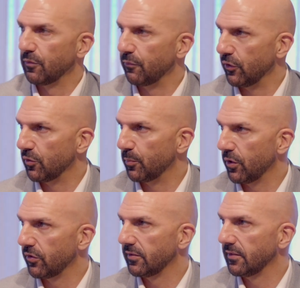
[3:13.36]
on future
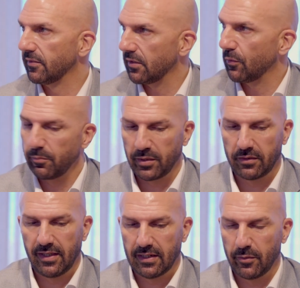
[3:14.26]
purchases and so on,
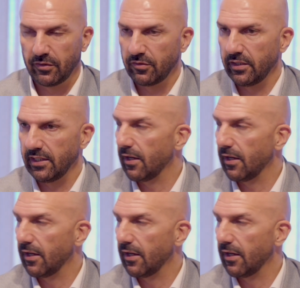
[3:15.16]
but they're coming to the